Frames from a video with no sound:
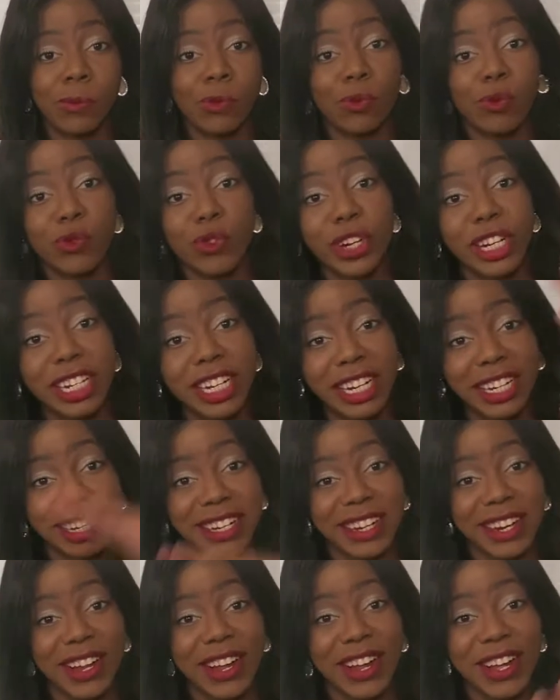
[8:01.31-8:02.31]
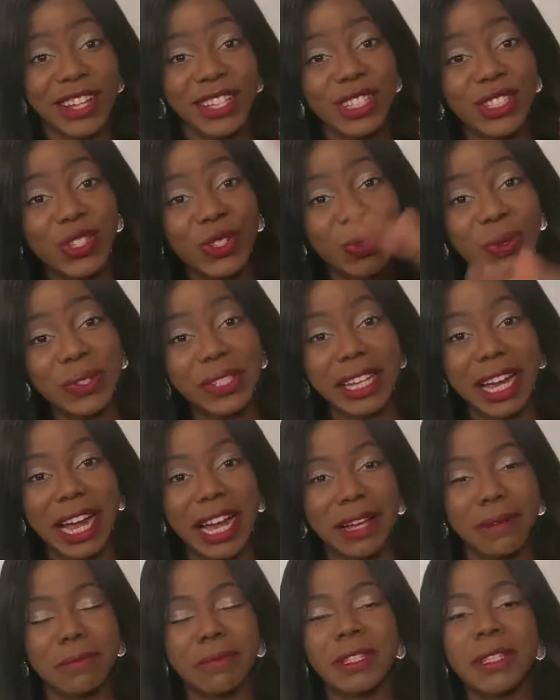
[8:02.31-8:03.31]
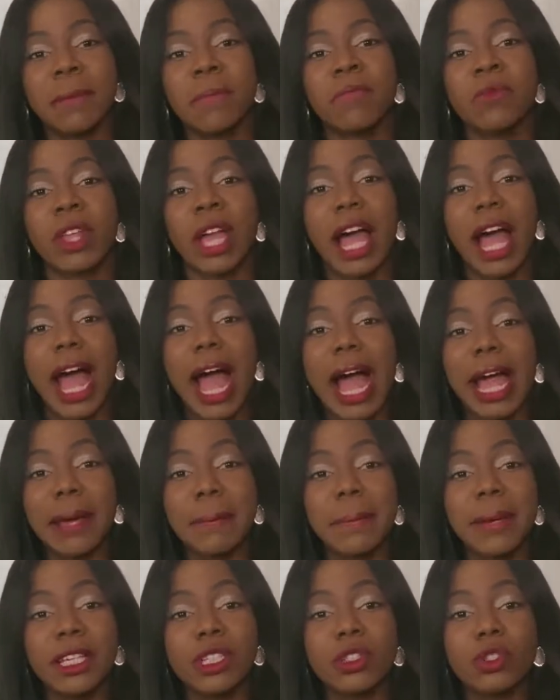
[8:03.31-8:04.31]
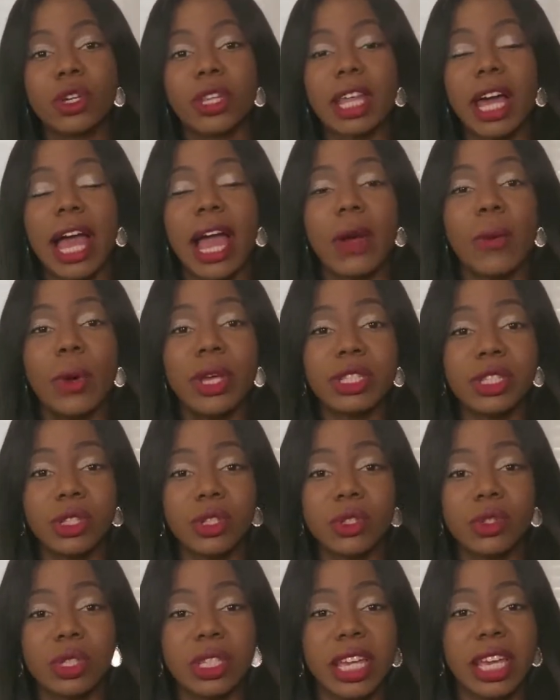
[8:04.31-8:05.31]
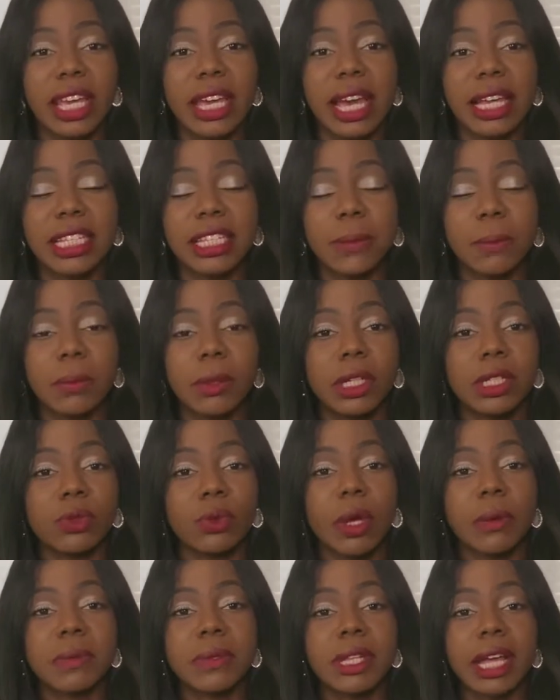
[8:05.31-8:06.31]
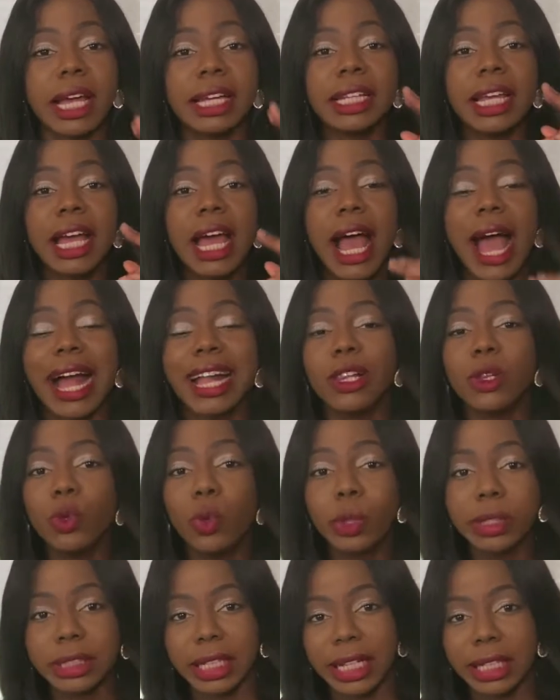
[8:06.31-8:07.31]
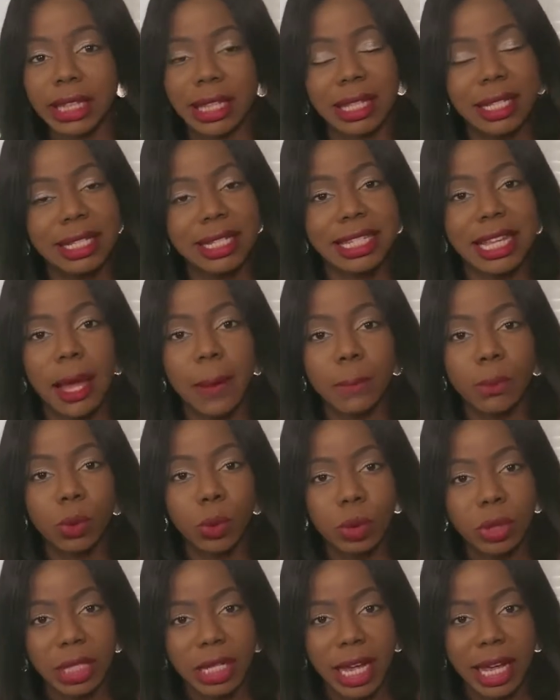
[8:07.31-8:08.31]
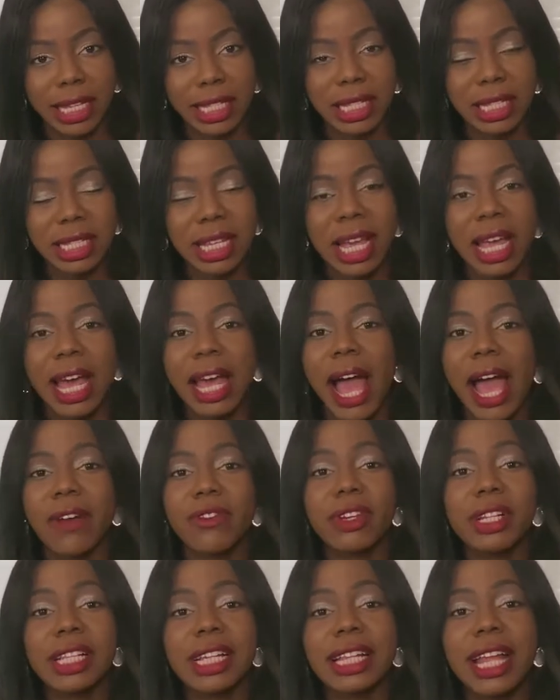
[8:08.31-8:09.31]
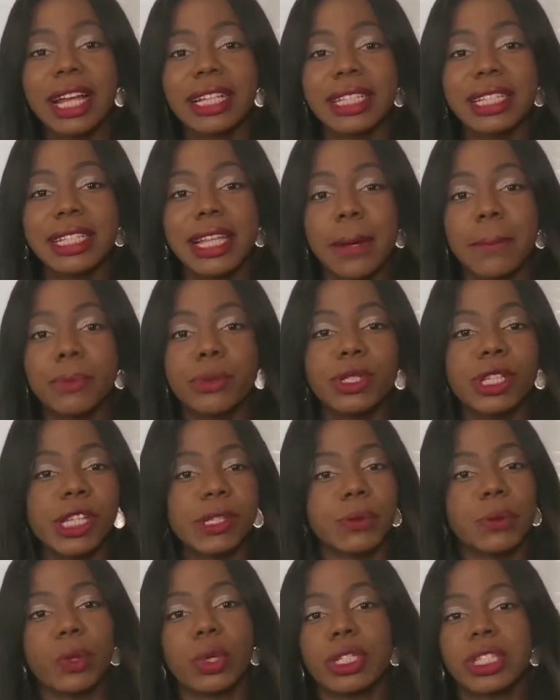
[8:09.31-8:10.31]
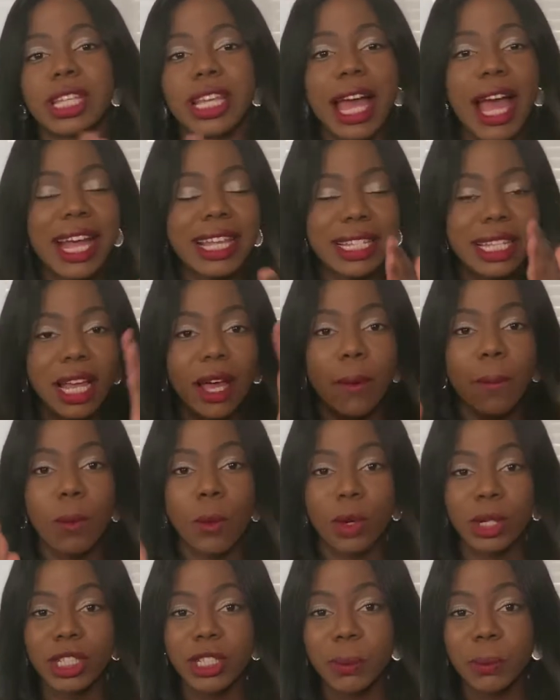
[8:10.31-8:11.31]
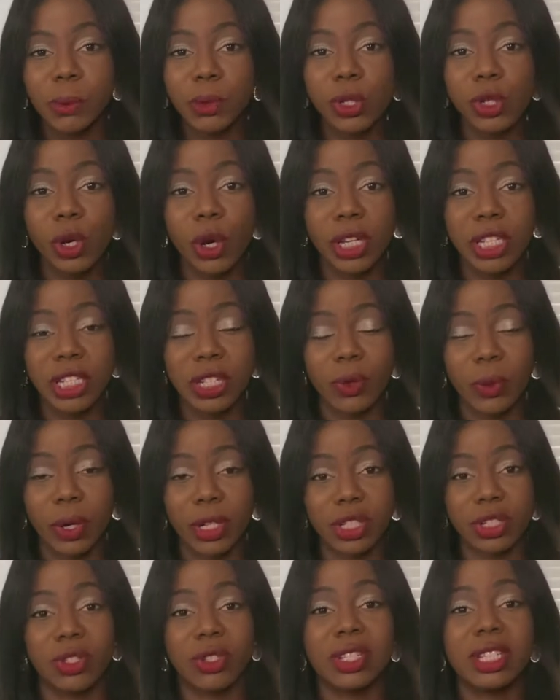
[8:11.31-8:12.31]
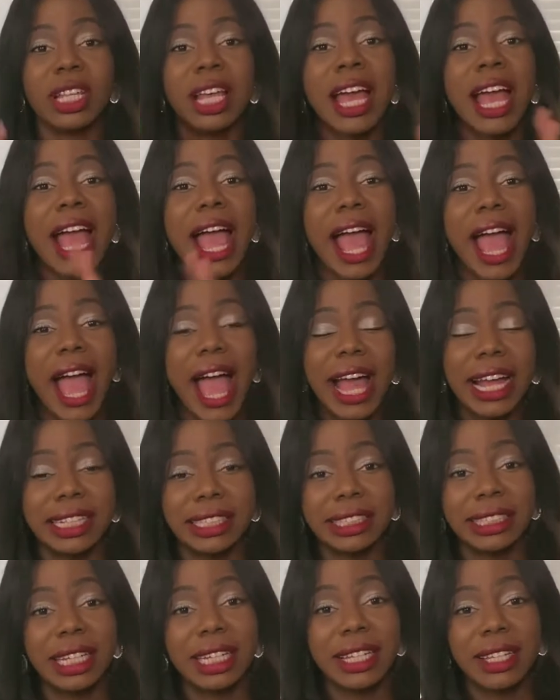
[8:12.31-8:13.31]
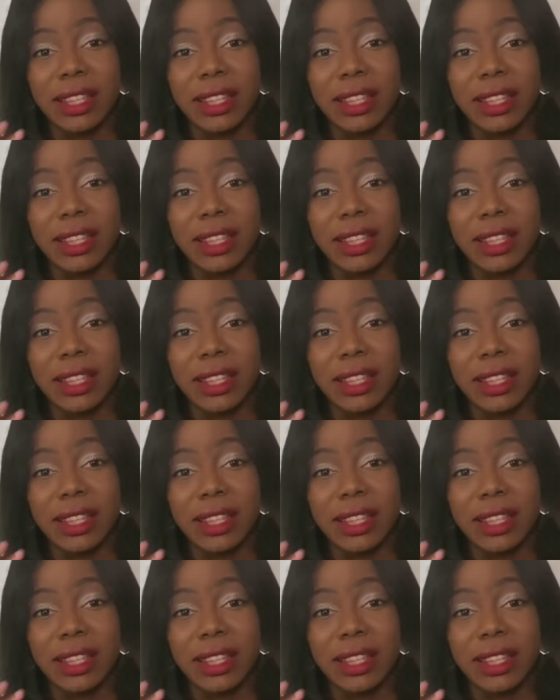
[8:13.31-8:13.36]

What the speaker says: reading 2 times, I made sure that I went into the AICPA's website and looked at the sample tests. I really like the sample test because it has multiple choice questions and